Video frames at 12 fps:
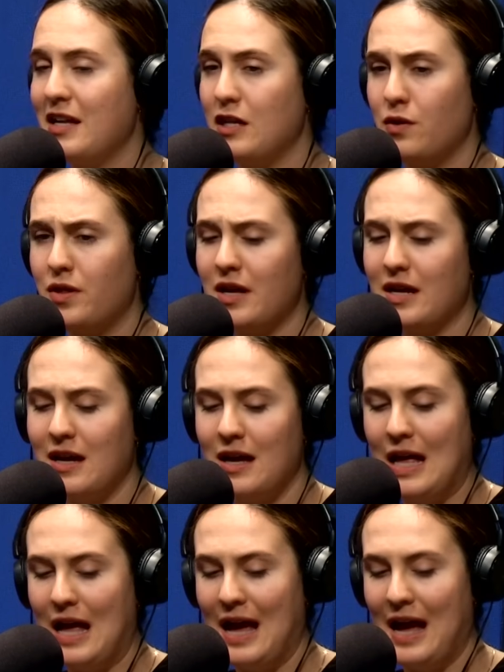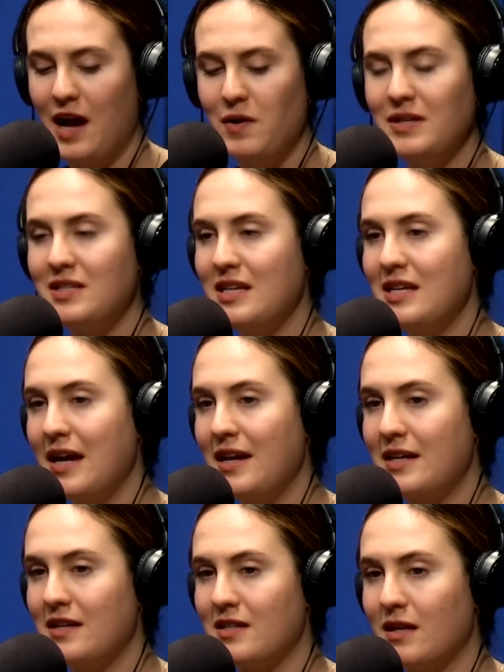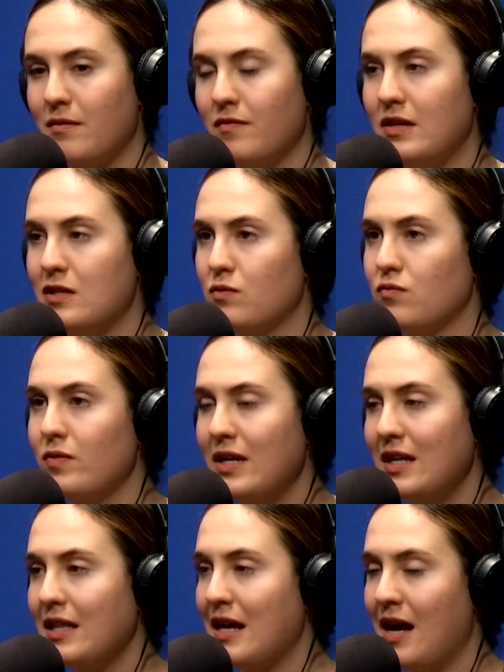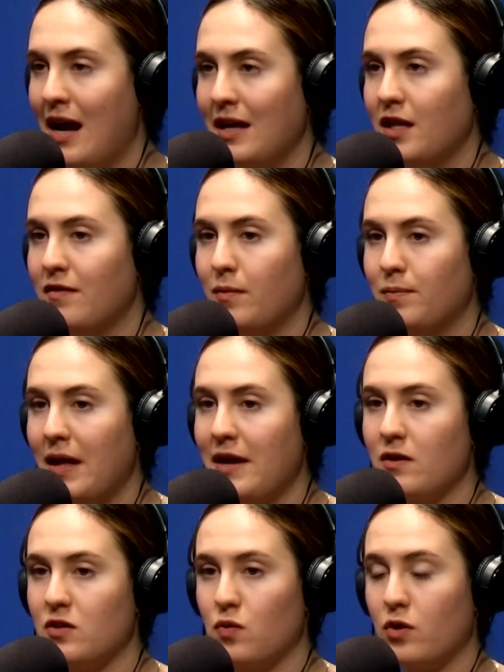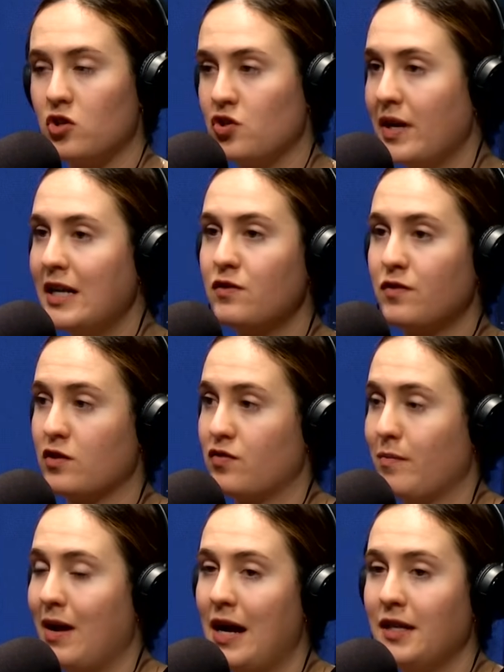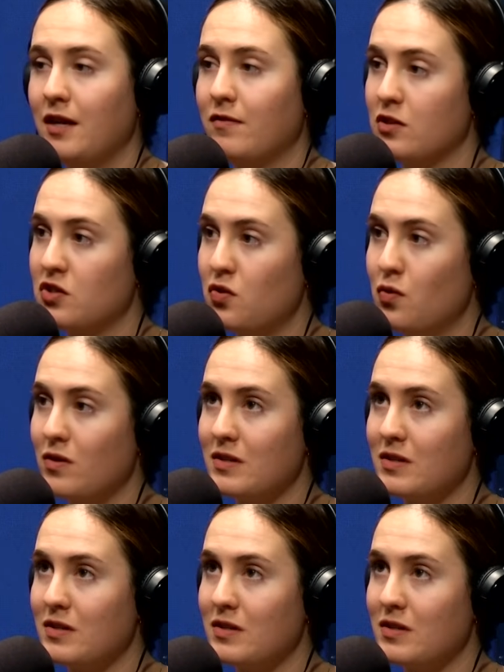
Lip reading: you think, how is he getting some of these really high-level players or transfers from high-level schools?